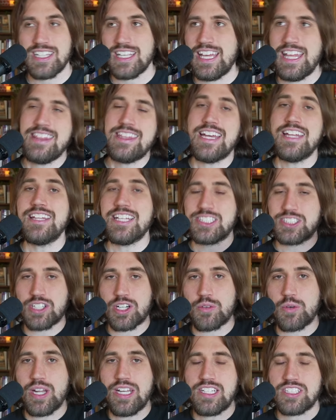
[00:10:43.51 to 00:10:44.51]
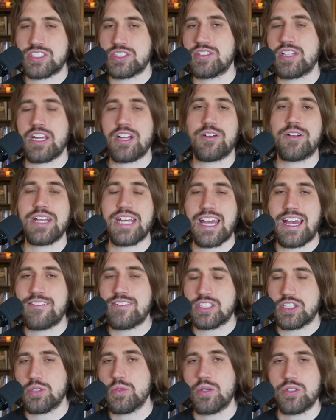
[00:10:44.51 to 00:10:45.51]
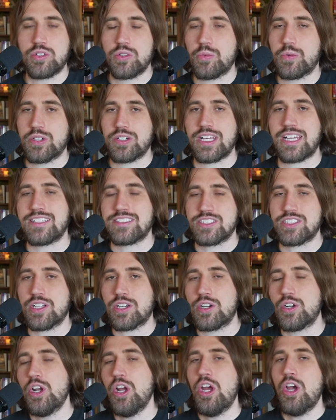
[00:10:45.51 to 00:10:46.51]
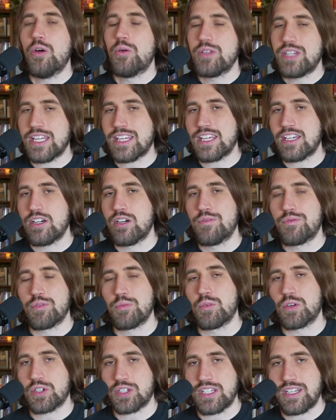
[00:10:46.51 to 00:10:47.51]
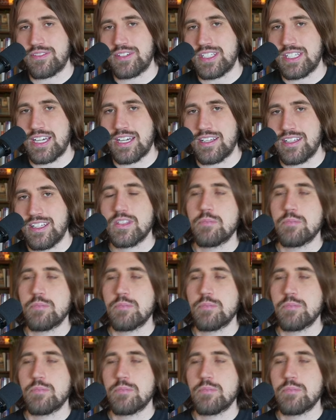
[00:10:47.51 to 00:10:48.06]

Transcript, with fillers: And then they start writing. So they already have a 200 word head start when they get home from work every day.